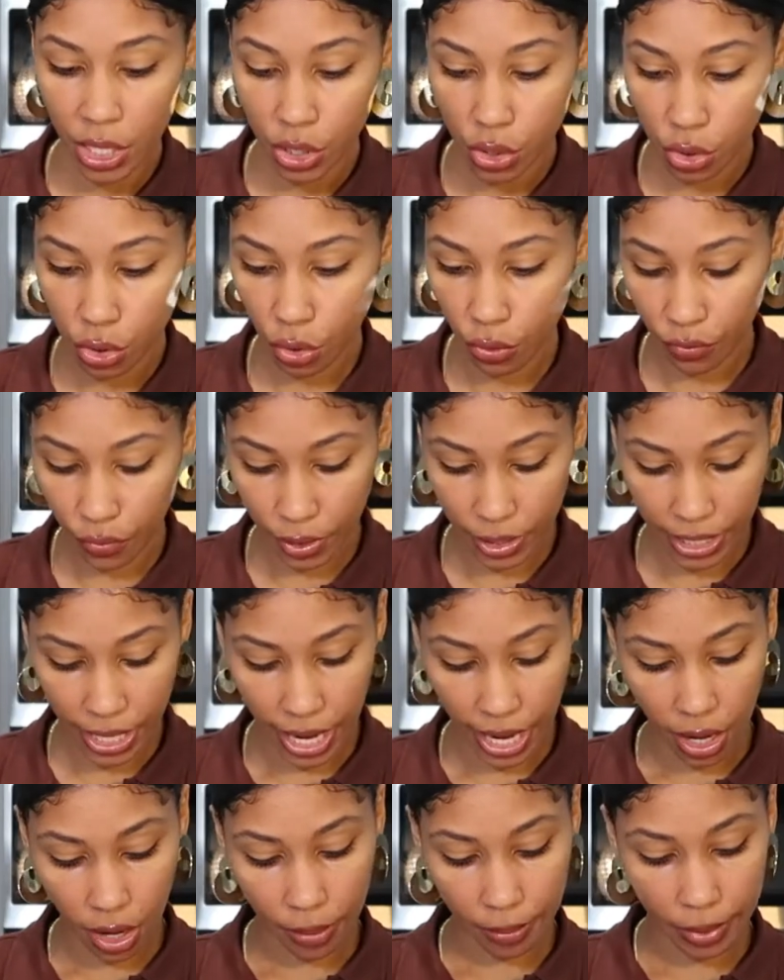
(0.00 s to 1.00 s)
So for
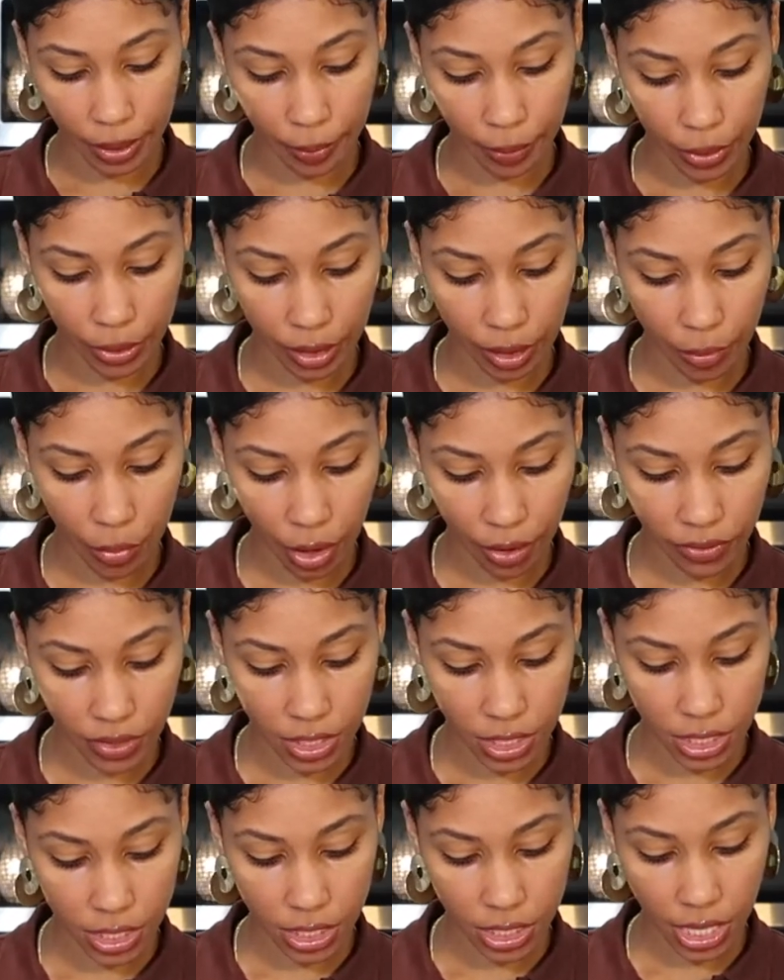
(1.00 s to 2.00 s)
now, I'm gonna put them off
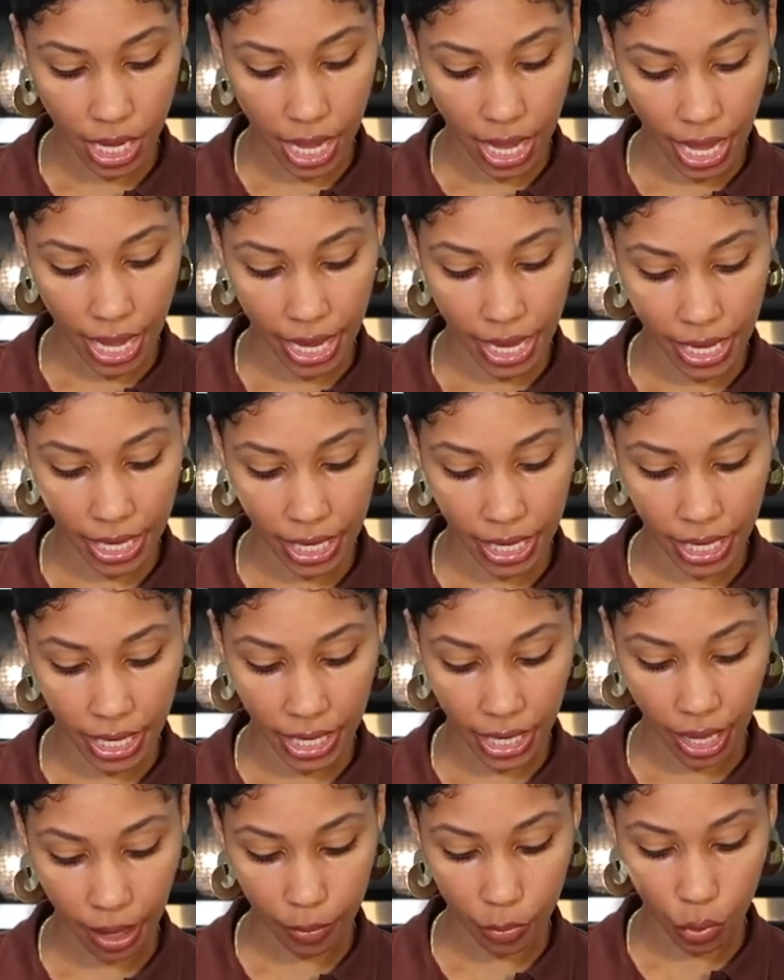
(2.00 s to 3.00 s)
to the side
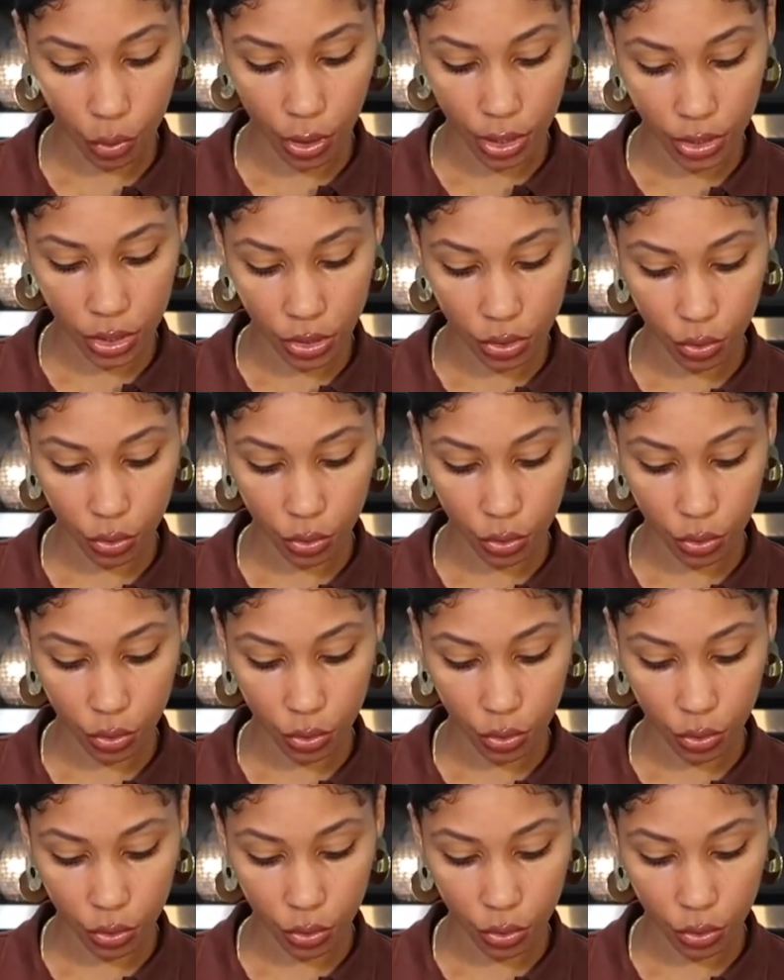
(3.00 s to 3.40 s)
and I'm going